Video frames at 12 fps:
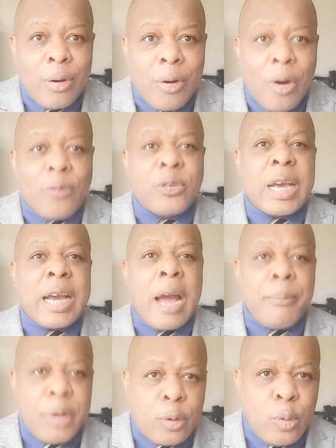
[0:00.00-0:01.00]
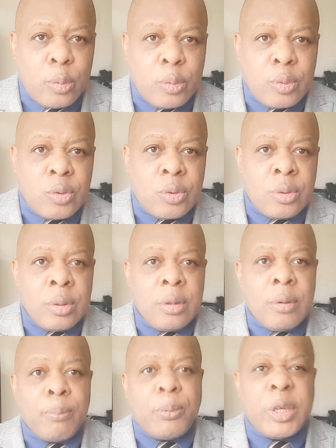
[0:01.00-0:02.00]
of the Cameroons,
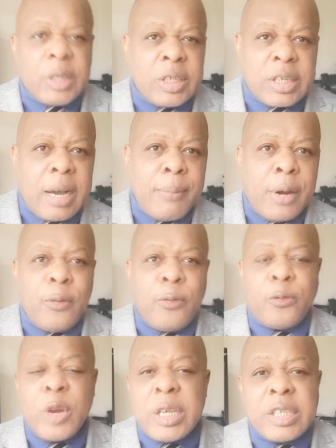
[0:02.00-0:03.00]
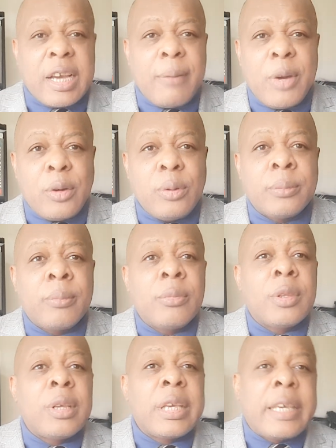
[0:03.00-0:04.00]
British Cameroon, French Cameroon,
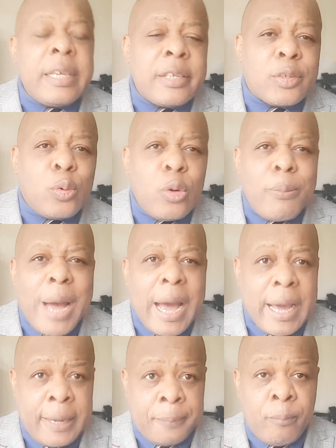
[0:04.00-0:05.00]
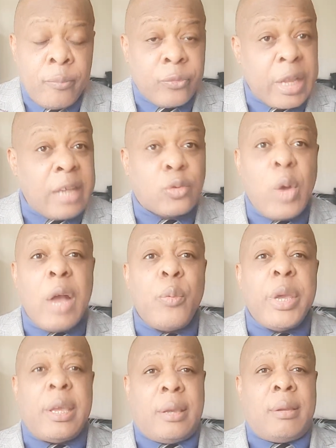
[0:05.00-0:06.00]
kiss goodbye. That's why
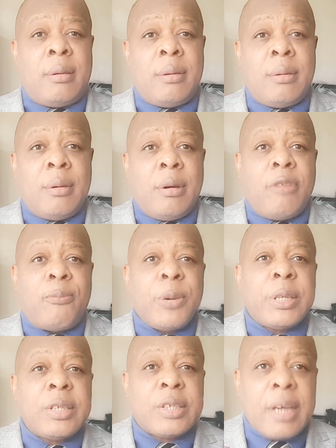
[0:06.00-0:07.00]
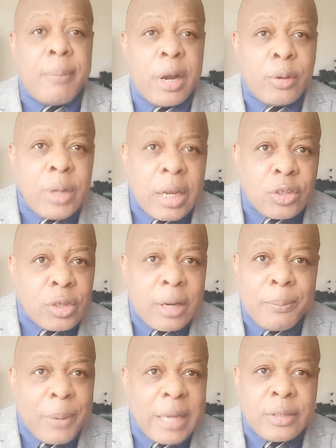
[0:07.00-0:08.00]
we of British Cameroon
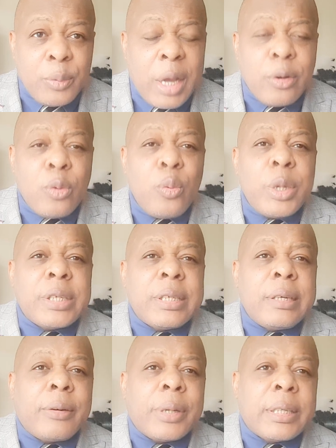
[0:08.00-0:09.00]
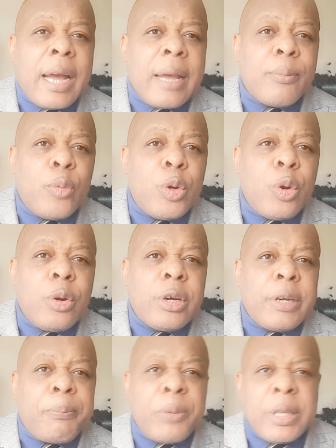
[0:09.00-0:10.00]
National Party, we are not wasting our time. We don't
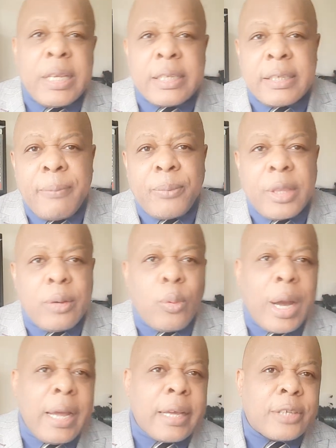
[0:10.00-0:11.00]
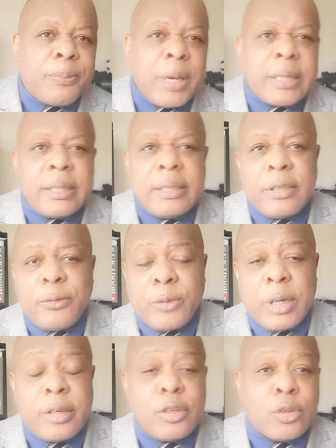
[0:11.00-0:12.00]
repeat the same thing while expecting
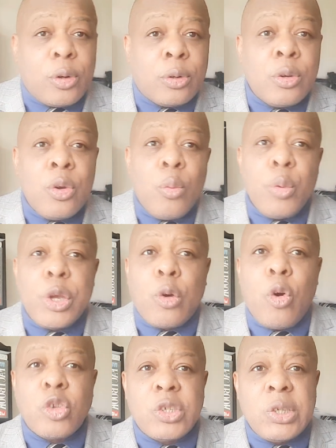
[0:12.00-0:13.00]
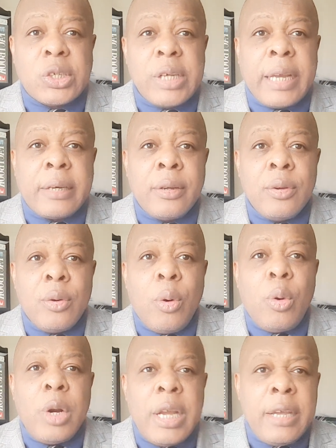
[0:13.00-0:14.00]
different results. We concentrate
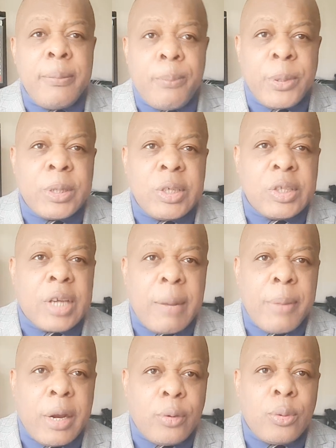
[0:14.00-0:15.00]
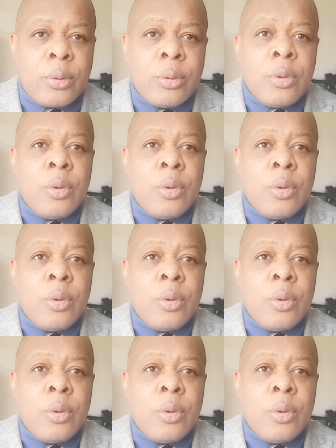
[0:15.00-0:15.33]
only in British Cameroon.